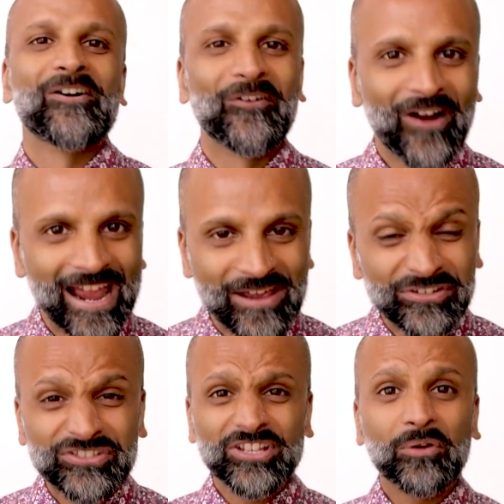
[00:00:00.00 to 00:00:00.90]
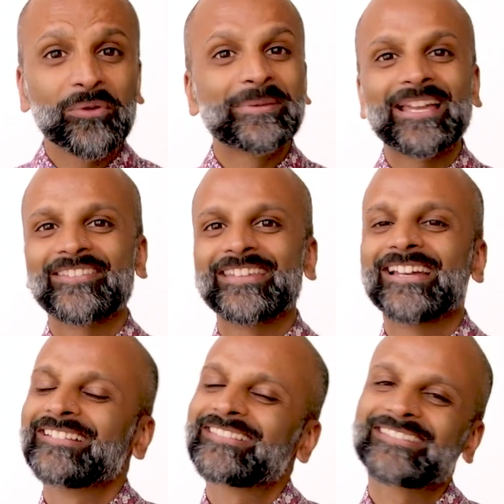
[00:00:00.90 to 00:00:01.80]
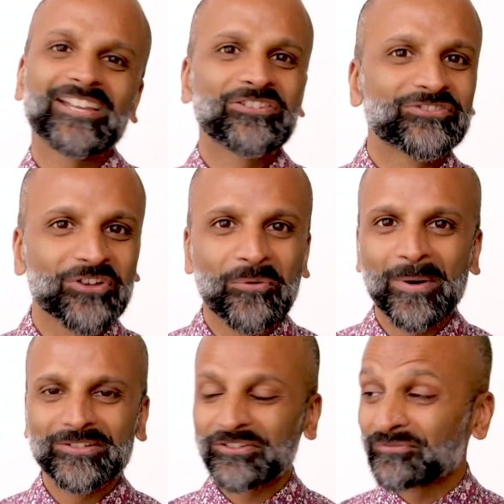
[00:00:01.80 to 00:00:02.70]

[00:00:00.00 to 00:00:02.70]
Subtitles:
All right. If you stuck with me at the end, thank you so much.